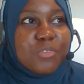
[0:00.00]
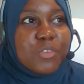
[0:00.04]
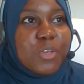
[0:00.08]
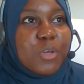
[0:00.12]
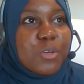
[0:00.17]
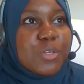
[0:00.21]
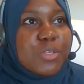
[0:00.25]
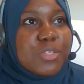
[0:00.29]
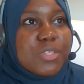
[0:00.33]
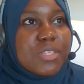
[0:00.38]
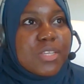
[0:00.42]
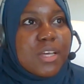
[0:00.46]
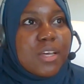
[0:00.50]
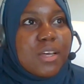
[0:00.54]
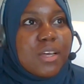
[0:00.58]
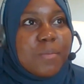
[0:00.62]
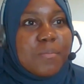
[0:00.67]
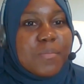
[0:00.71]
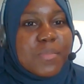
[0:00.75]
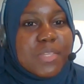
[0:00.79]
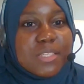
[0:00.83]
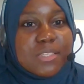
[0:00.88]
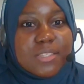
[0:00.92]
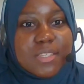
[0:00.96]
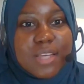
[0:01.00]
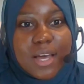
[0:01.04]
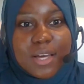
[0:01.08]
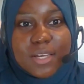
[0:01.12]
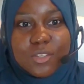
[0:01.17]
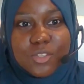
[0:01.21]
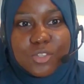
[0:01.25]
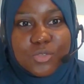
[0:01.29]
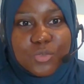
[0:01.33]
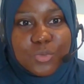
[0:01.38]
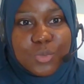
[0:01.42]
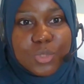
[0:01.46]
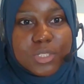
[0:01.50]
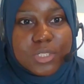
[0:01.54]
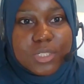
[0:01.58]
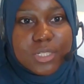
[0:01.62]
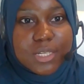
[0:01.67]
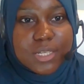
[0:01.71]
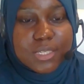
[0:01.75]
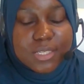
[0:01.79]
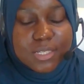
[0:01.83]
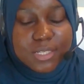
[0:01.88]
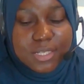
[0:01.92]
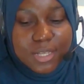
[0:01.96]
of course, um, Takashur
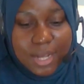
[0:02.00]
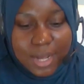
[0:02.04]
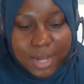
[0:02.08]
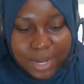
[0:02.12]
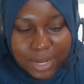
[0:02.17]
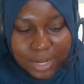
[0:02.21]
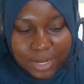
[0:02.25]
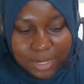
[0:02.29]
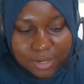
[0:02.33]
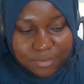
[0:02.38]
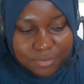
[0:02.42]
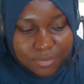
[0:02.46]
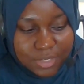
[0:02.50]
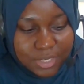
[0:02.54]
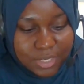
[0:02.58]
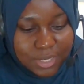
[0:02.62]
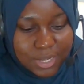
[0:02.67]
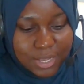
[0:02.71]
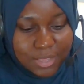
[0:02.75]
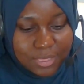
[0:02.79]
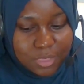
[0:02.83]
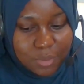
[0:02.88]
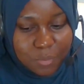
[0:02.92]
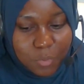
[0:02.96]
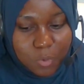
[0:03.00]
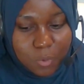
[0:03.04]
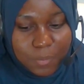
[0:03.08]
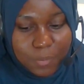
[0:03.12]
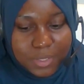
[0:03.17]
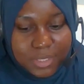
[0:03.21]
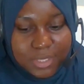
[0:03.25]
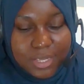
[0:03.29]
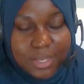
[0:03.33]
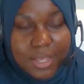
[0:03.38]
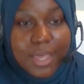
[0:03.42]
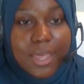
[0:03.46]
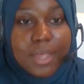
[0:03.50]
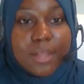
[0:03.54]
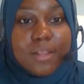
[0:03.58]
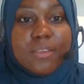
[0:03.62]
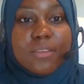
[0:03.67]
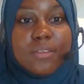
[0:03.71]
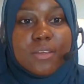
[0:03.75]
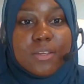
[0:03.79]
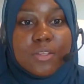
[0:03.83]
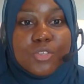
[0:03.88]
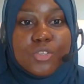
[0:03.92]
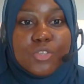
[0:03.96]
doesn't have uh, at the moment a
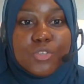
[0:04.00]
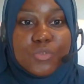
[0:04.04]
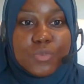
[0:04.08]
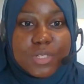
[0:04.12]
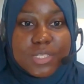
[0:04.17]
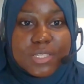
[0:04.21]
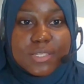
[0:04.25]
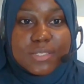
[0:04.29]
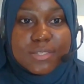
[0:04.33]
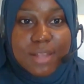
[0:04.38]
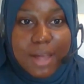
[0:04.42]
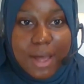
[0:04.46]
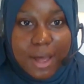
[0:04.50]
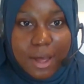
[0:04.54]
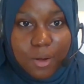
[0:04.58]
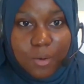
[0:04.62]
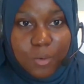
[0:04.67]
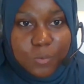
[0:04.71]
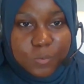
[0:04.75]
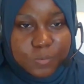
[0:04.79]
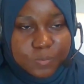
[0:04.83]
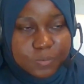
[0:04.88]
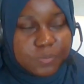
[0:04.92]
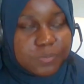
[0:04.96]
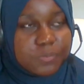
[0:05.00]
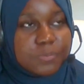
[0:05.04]
health insurance DAO.